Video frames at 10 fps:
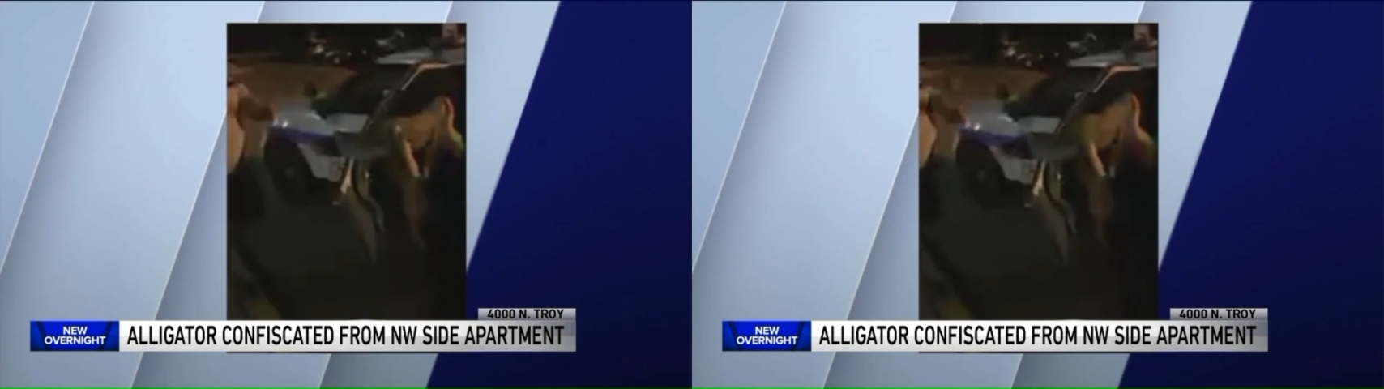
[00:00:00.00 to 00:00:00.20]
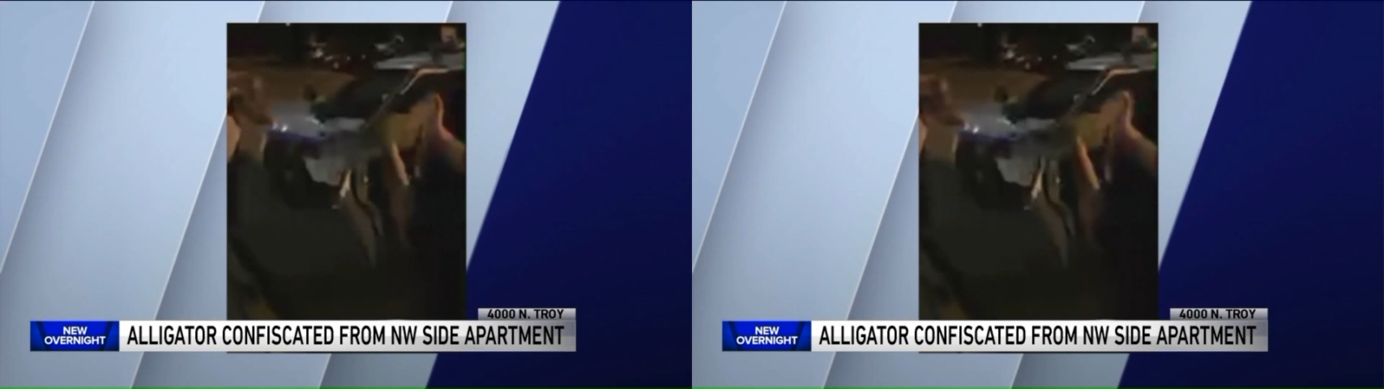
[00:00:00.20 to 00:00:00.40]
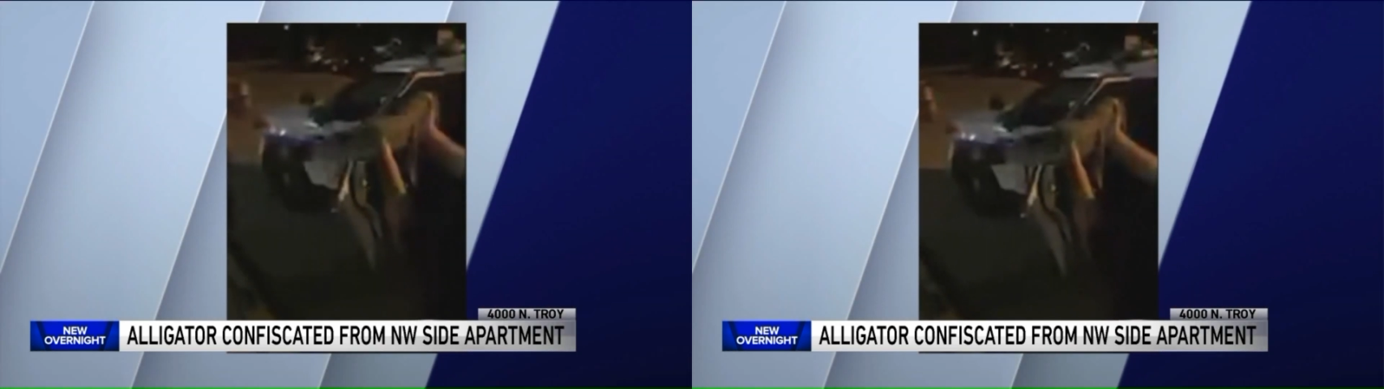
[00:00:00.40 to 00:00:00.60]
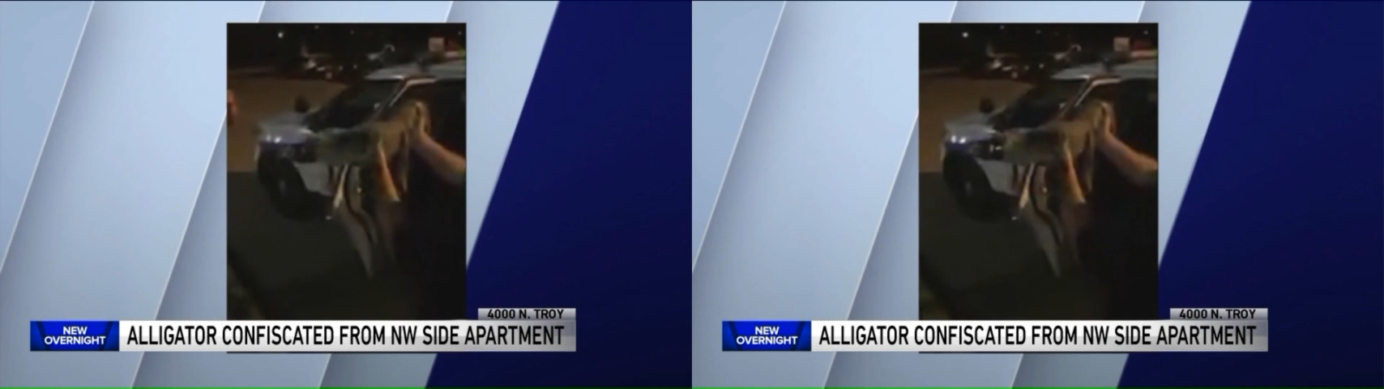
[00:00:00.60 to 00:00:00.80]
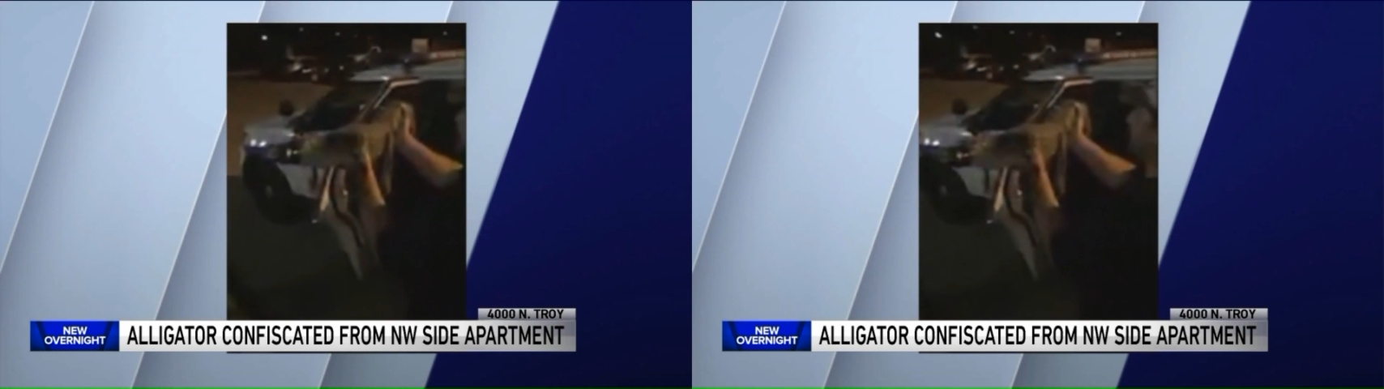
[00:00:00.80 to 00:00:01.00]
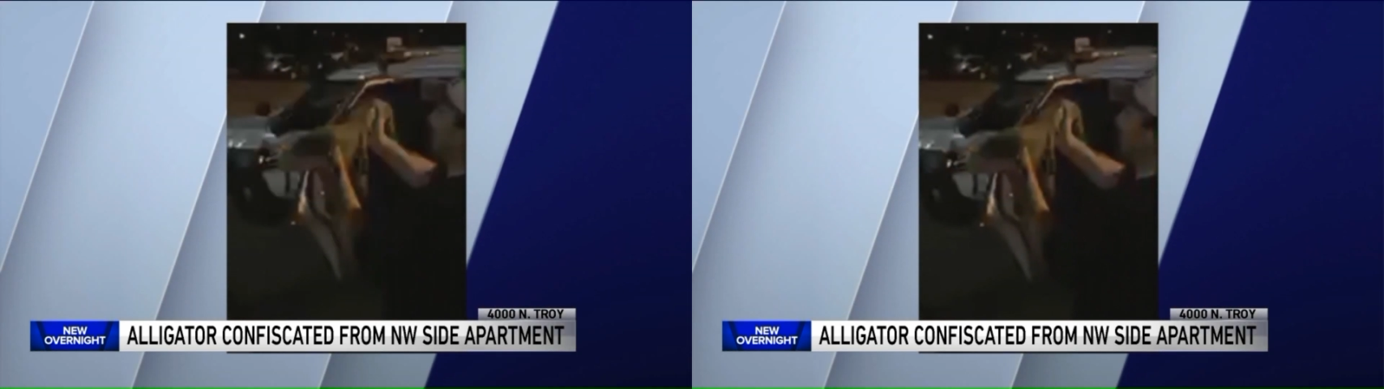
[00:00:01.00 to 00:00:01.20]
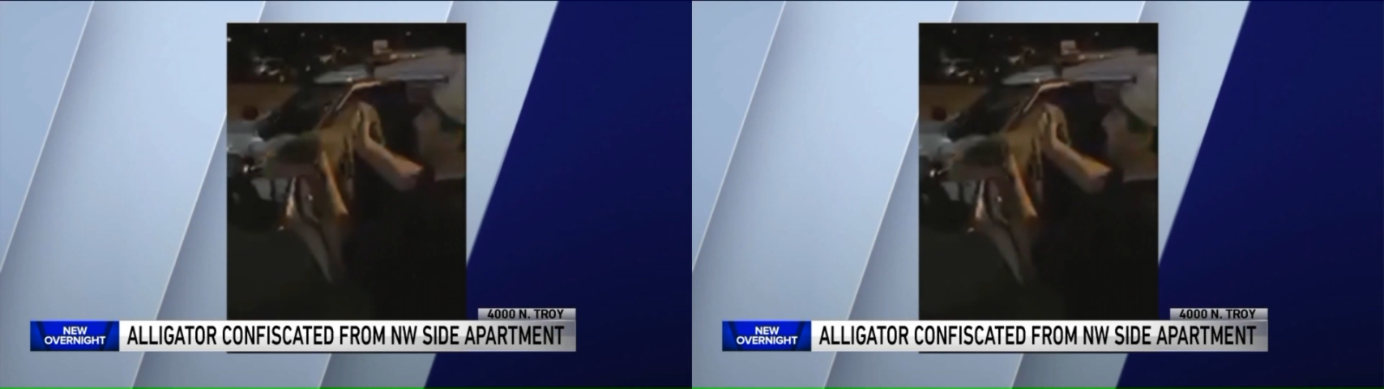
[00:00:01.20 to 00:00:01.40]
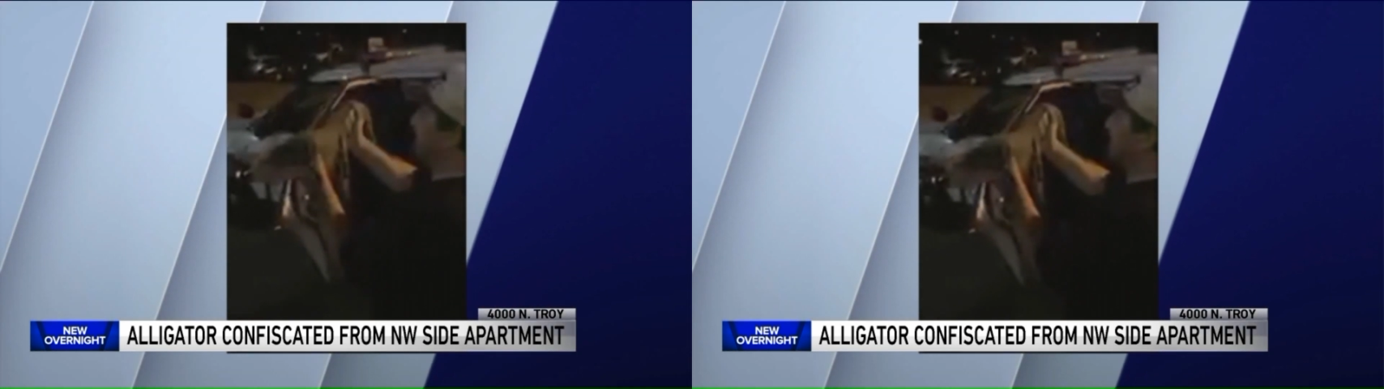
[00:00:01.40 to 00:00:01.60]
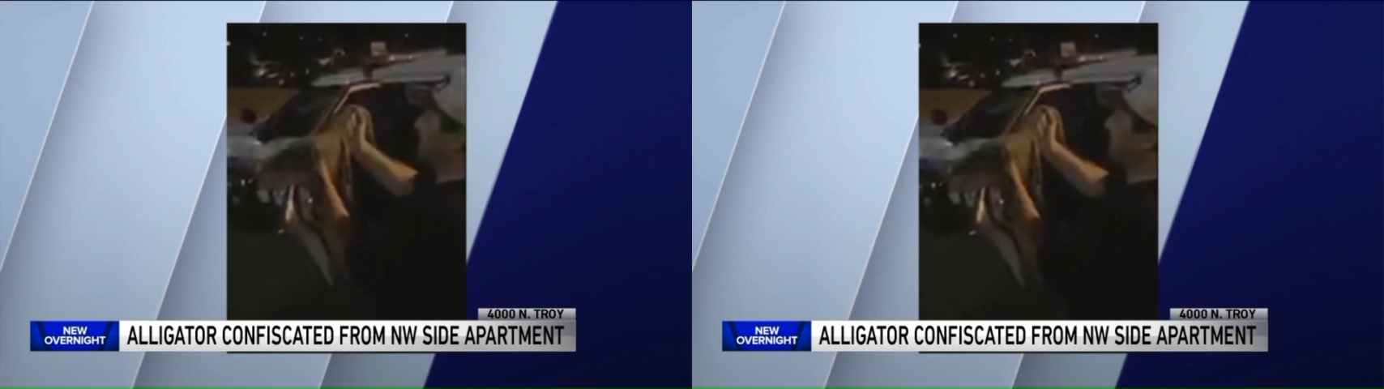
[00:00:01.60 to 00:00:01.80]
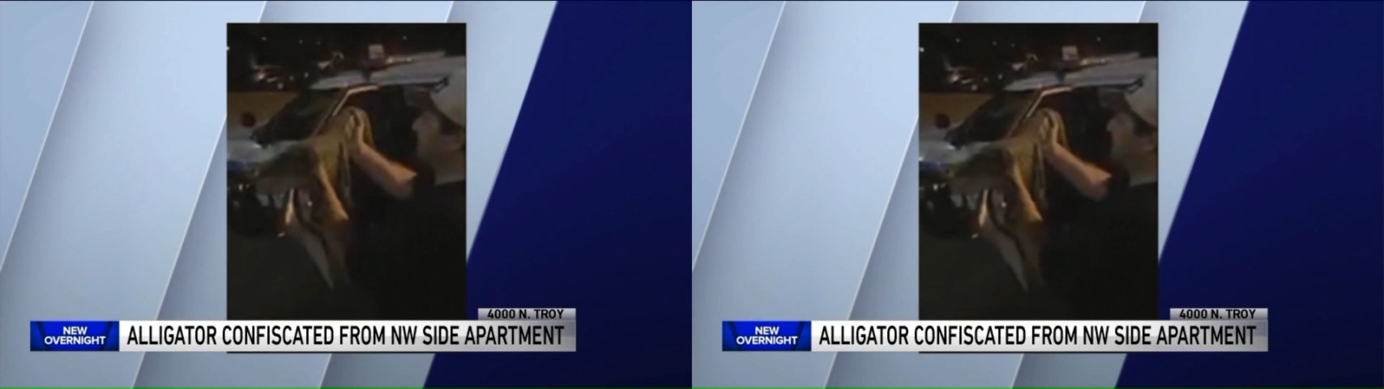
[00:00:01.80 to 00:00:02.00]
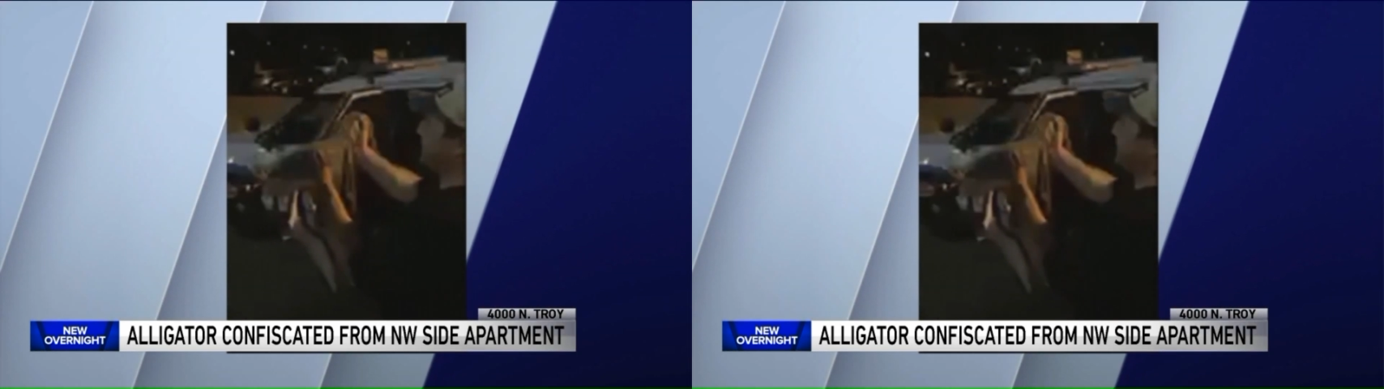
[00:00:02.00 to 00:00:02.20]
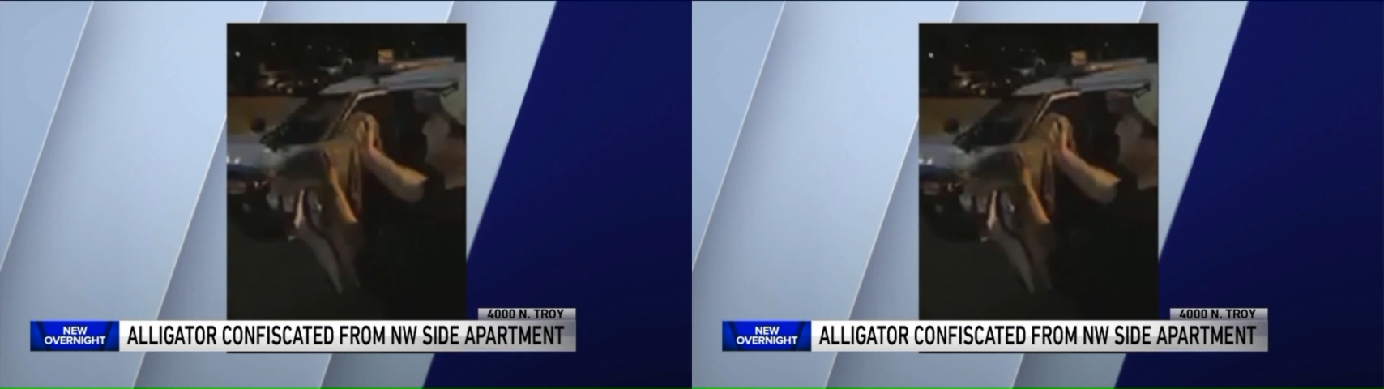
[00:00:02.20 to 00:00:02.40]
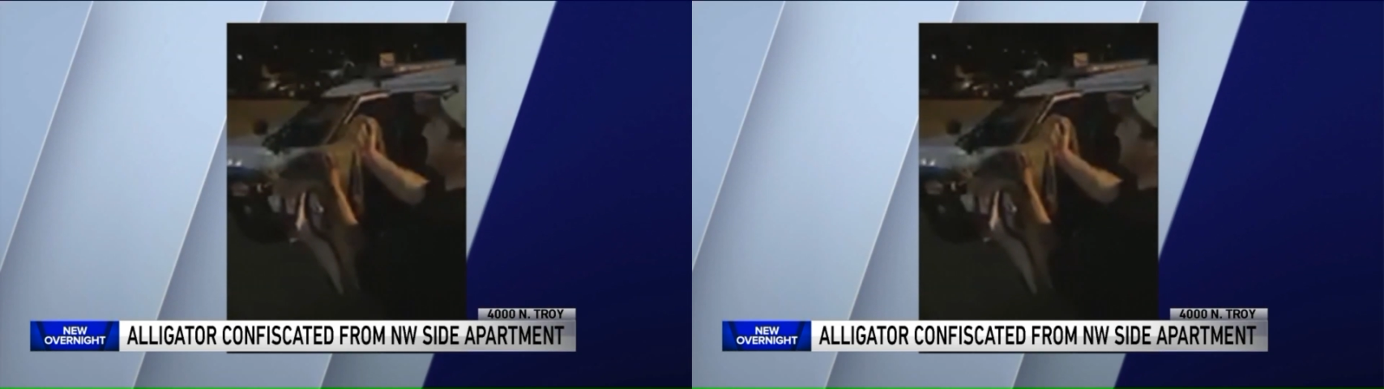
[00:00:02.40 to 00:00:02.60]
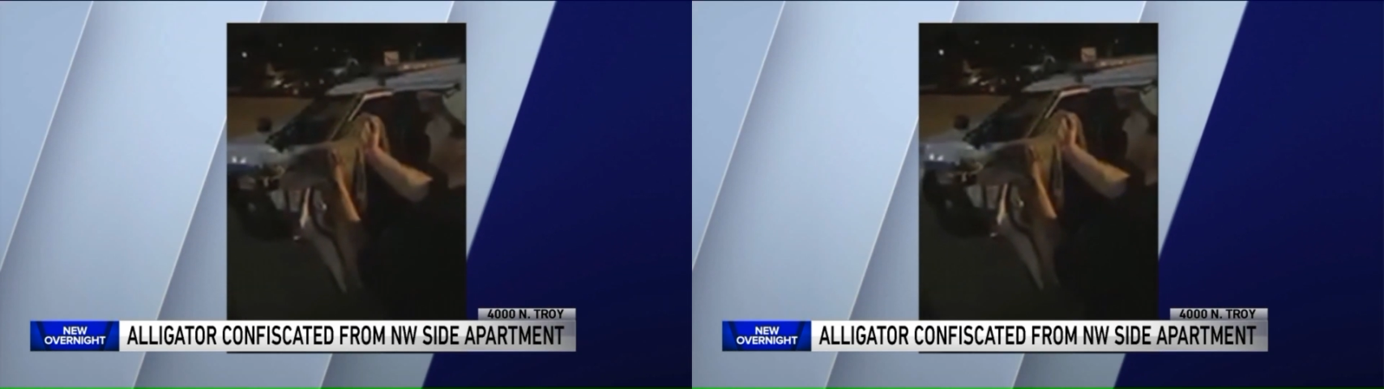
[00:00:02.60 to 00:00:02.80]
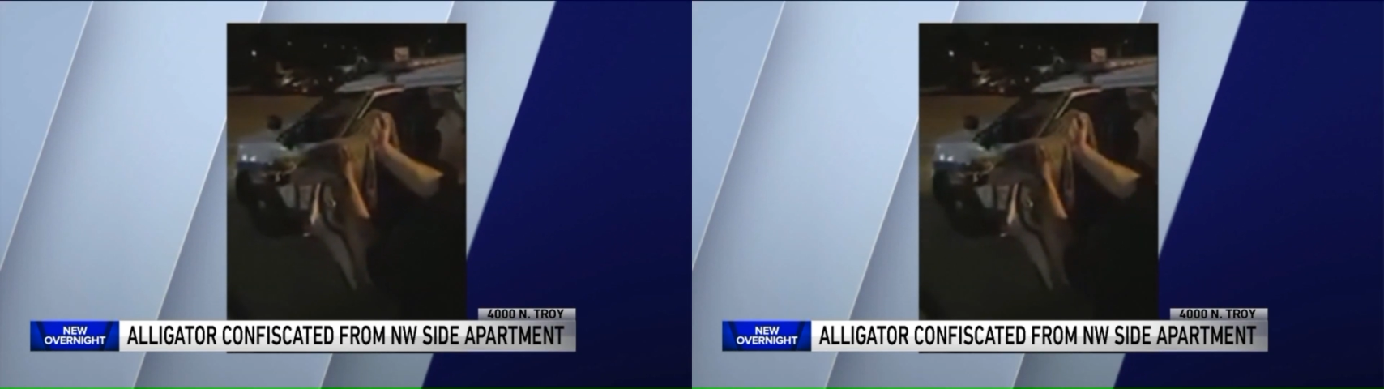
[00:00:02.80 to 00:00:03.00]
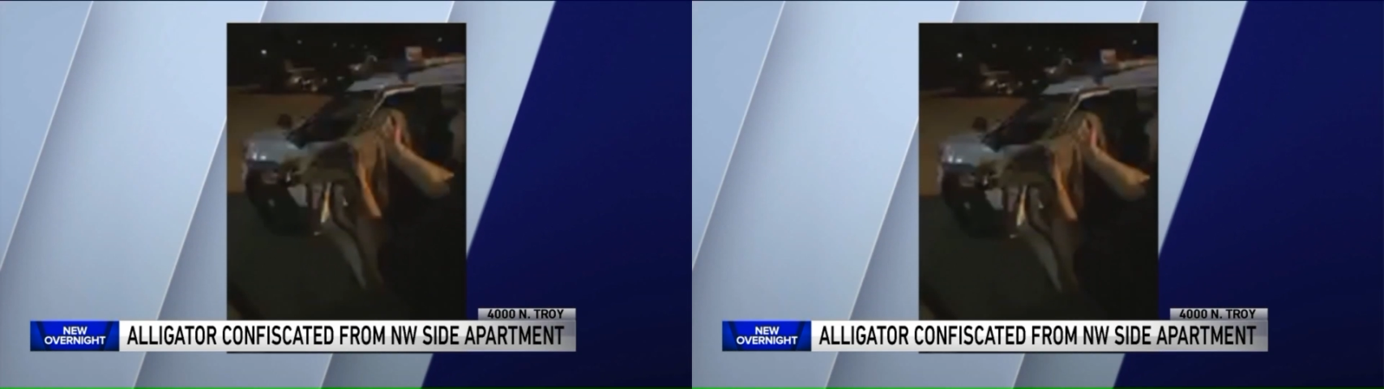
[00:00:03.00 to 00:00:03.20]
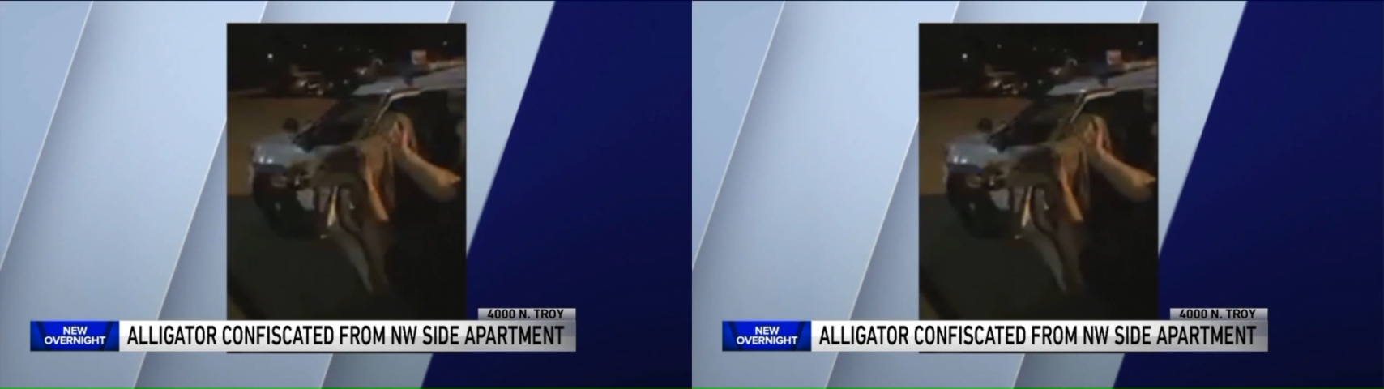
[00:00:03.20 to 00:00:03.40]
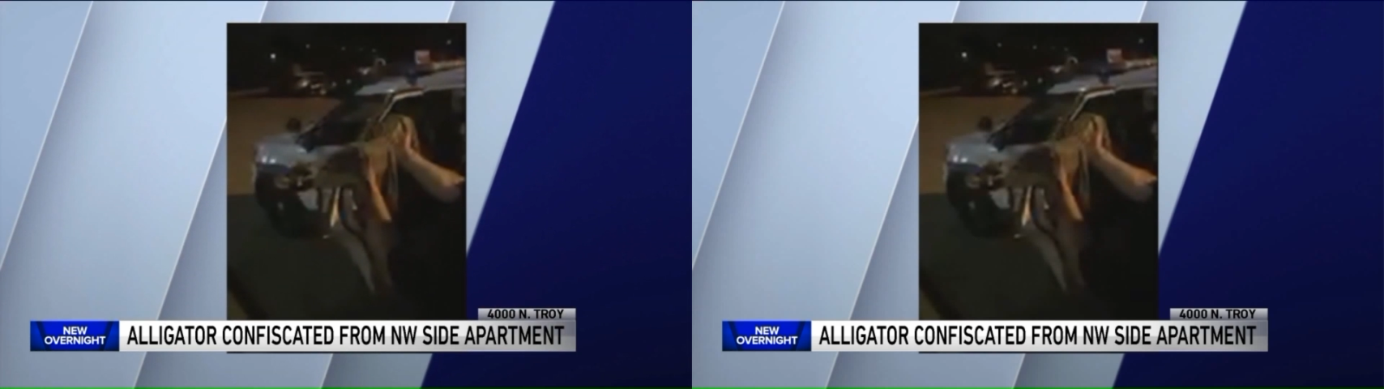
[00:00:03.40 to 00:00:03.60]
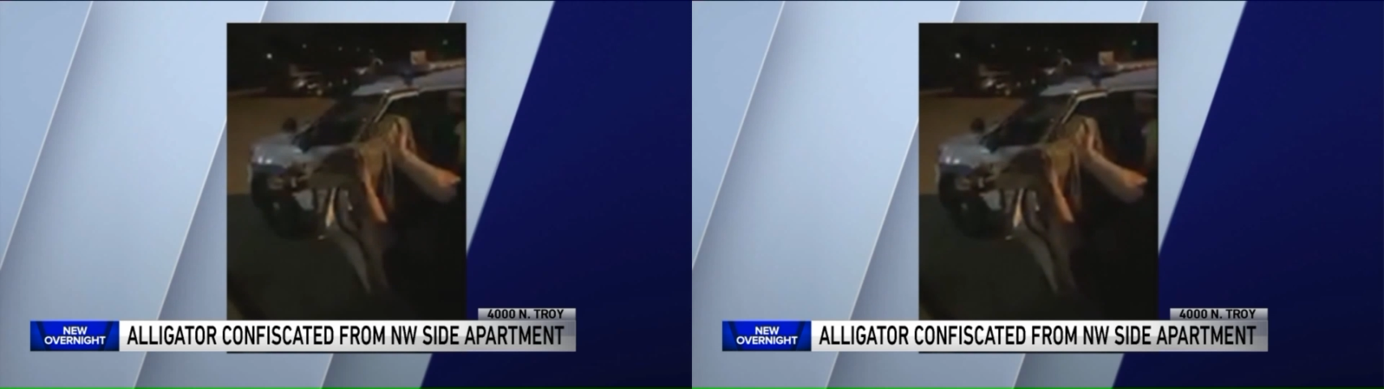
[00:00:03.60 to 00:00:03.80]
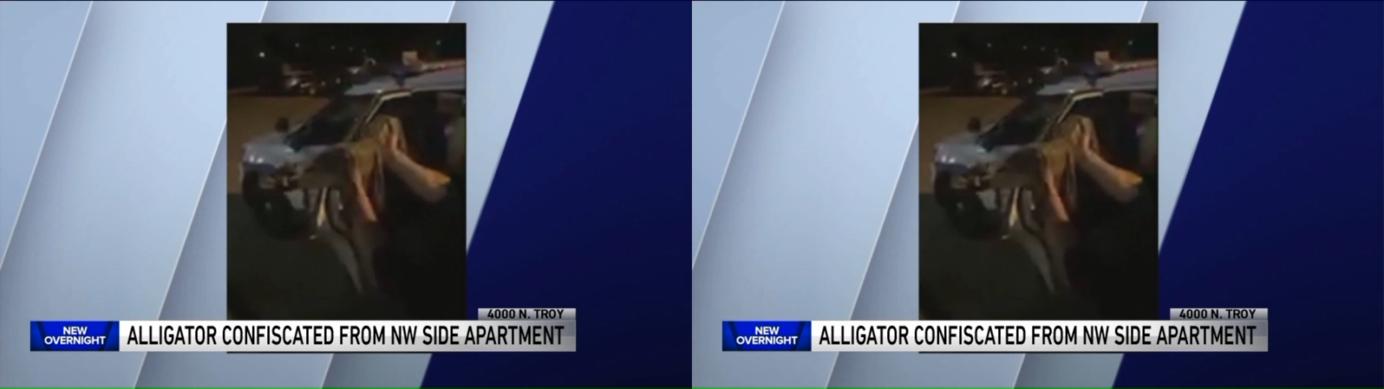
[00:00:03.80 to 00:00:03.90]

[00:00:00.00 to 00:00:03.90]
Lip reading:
[unreadable: no face in view]